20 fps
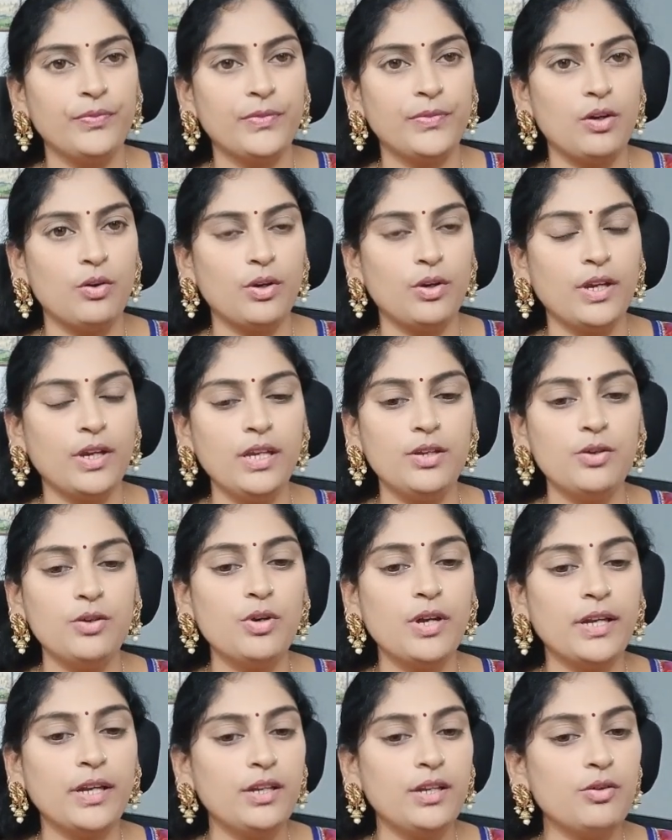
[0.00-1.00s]
Okay, you
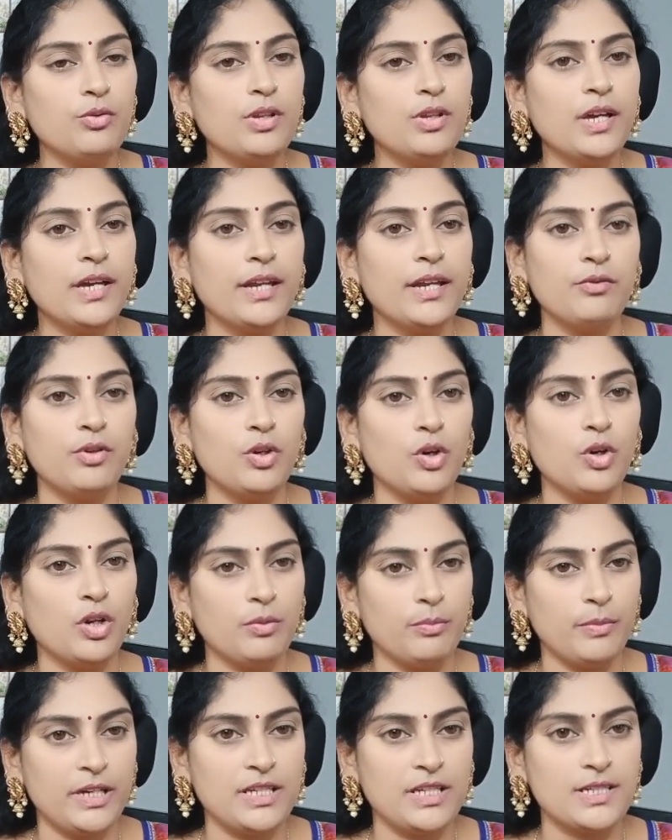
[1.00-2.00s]
can give the
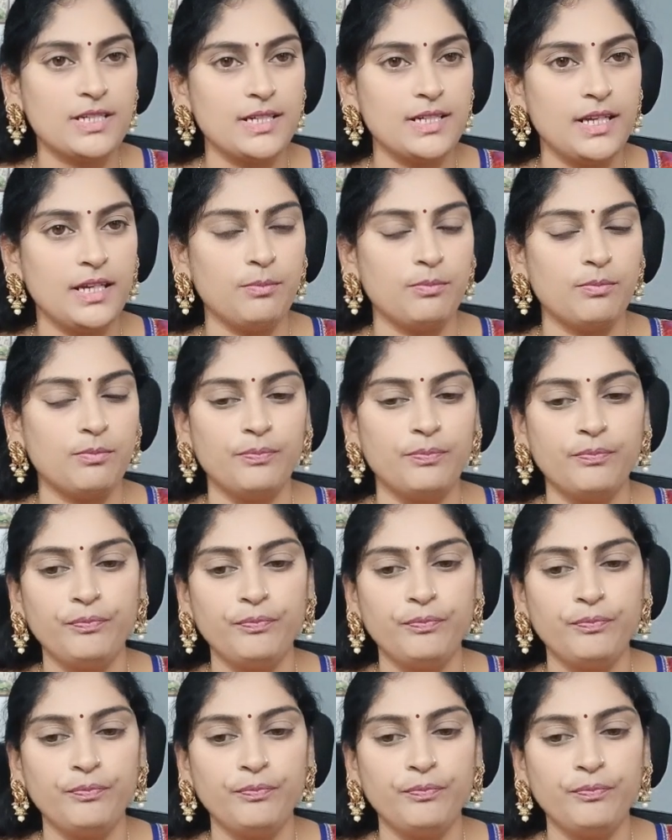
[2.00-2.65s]
environment name.